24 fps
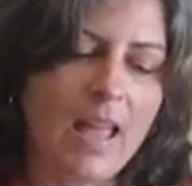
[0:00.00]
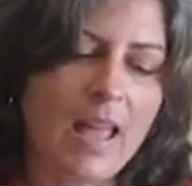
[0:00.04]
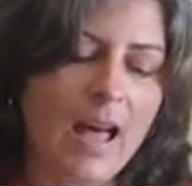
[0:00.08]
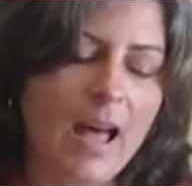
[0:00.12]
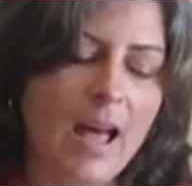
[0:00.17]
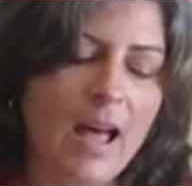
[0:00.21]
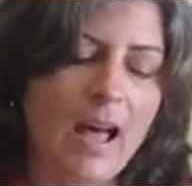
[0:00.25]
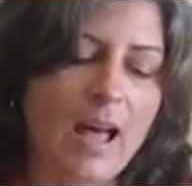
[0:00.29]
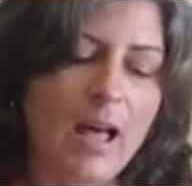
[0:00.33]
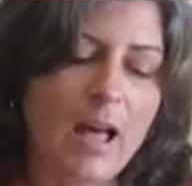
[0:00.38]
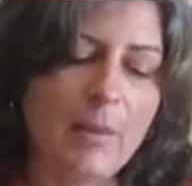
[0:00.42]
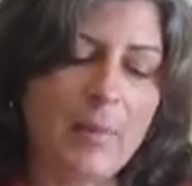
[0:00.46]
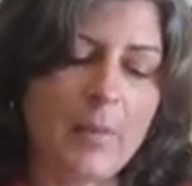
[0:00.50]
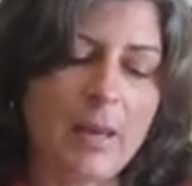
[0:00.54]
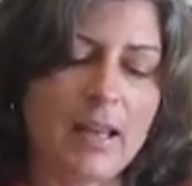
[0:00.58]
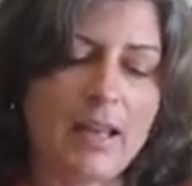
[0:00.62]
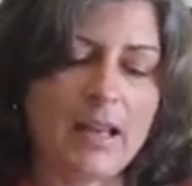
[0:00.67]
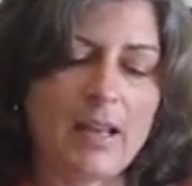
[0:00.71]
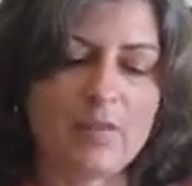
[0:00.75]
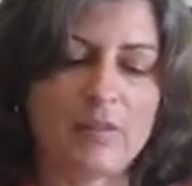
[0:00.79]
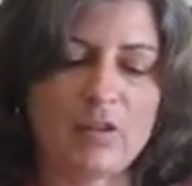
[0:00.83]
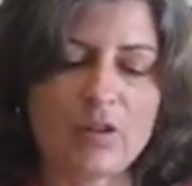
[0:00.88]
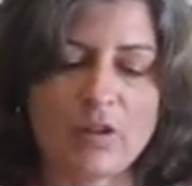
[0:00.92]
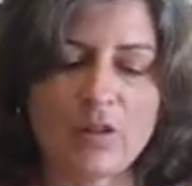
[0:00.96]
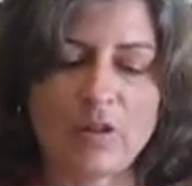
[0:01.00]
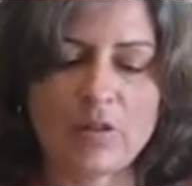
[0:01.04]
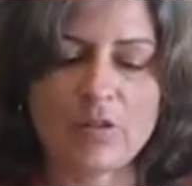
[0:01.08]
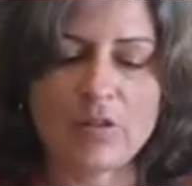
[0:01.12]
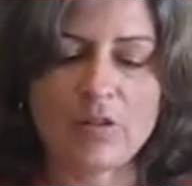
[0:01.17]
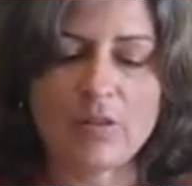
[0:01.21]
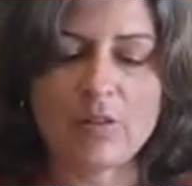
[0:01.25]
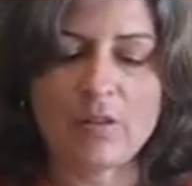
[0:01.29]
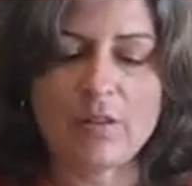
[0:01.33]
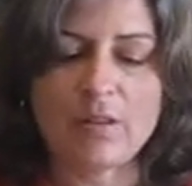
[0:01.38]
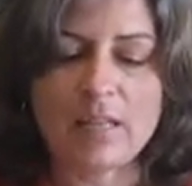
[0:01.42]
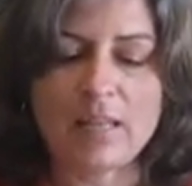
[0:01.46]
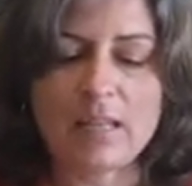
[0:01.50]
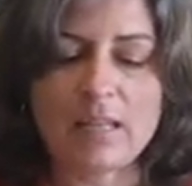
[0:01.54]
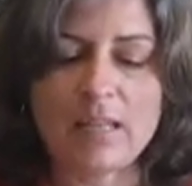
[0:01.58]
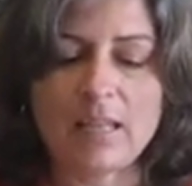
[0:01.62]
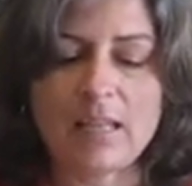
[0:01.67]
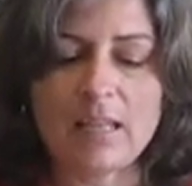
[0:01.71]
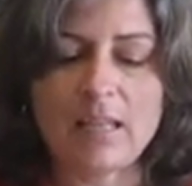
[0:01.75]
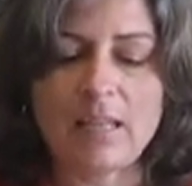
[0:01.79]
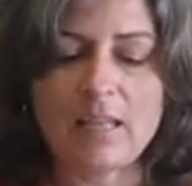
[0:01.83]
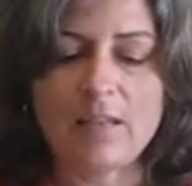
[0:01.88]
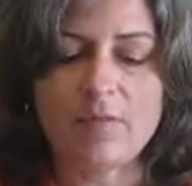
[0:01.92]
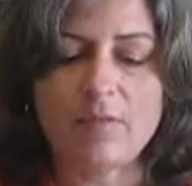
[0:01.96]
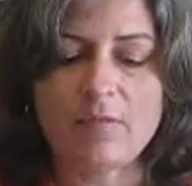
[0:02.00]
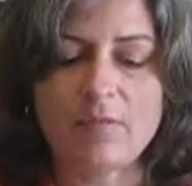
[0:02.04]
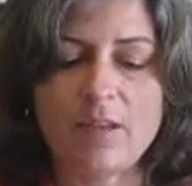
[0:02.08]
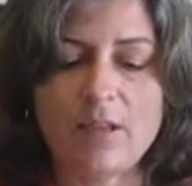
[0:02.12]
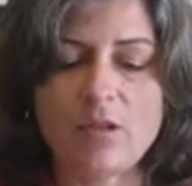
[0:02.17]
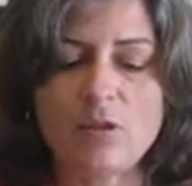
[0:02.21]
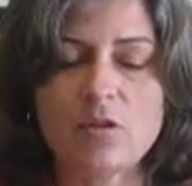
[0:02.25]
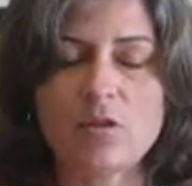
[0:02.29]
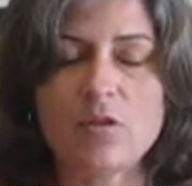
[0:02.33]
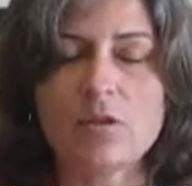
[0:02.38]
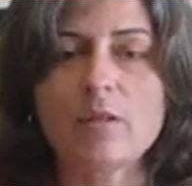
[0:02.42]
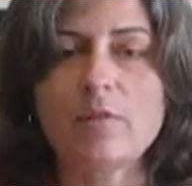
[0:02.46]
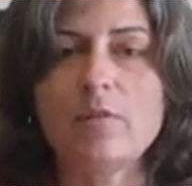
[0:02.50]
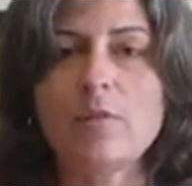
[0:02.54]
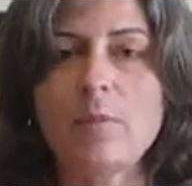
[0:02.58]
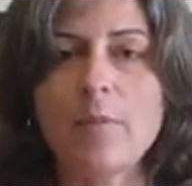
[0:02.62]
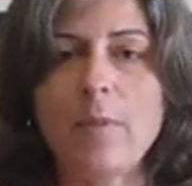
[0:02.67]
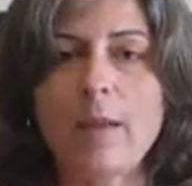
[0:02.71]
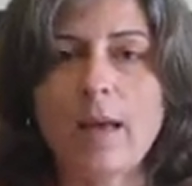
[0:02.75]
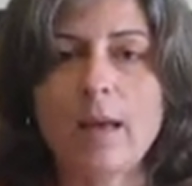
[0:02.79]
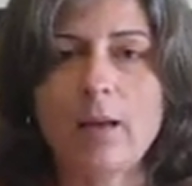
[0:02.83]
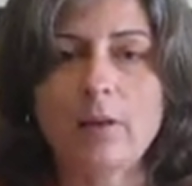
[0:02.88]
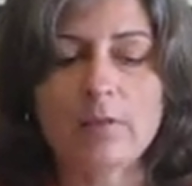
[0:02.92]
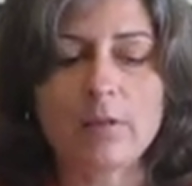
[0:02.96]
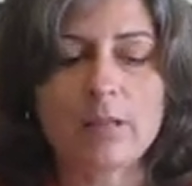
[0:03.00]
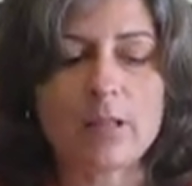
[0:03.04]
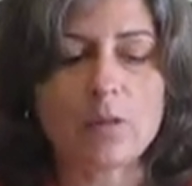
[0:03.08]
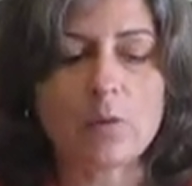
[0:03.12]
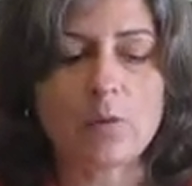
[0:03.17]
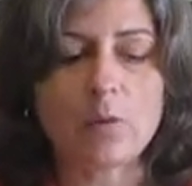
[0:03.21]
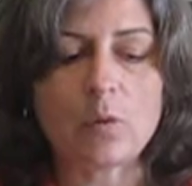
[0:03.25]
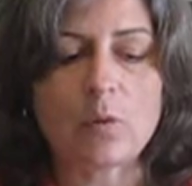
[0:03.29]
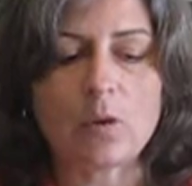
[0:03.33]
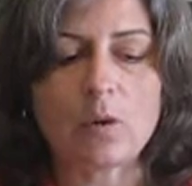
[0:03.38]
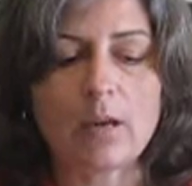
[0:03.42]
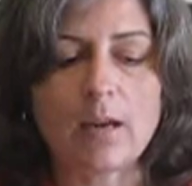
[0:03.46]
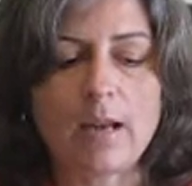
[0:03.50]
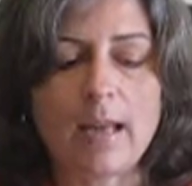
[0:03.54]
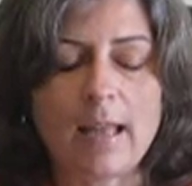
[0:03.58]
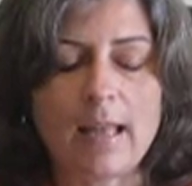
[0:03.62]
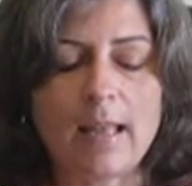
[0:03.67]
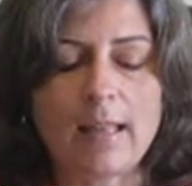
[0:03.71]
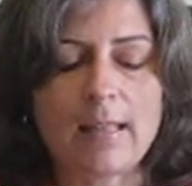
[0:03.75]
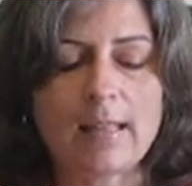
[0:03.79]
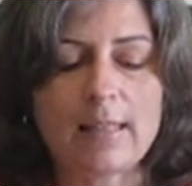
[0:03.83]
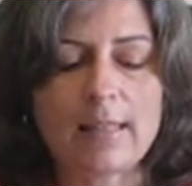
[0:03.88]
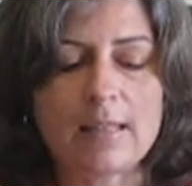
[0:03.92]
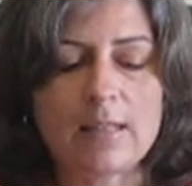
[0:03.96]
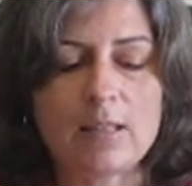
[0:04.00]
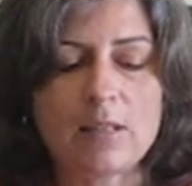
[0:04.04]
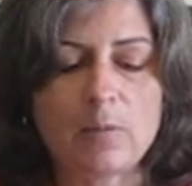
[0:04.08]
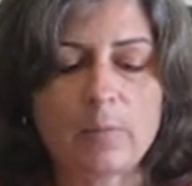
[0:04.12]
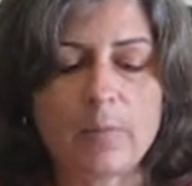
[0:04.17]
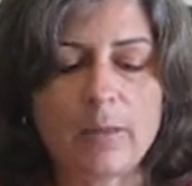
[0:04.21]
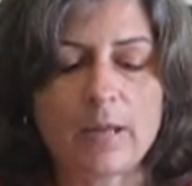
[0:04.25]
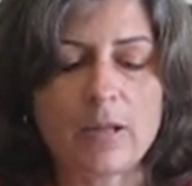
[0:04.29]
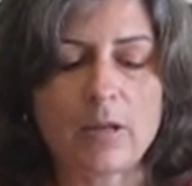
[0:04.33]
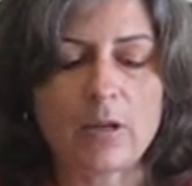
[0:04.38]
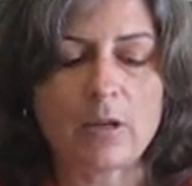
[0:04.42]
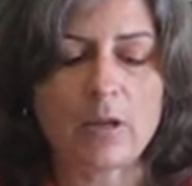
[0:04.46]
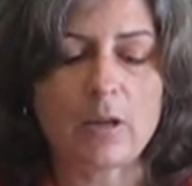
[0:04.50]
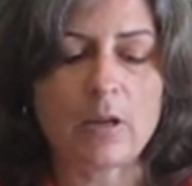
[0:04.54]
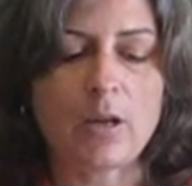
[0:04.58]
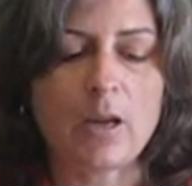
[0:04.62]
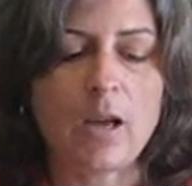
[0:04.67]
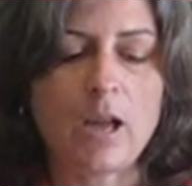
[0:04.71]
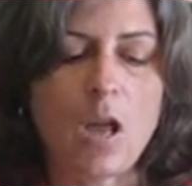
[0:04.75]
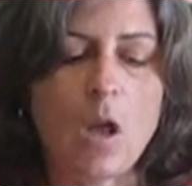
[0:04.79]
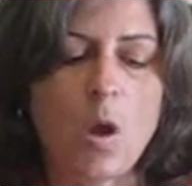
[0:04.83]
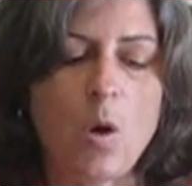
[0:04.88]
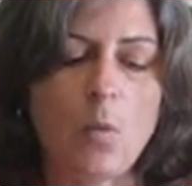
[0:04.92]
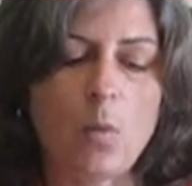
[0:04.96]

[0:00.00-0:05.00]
And I've shown you the features of the battery door and the speaker.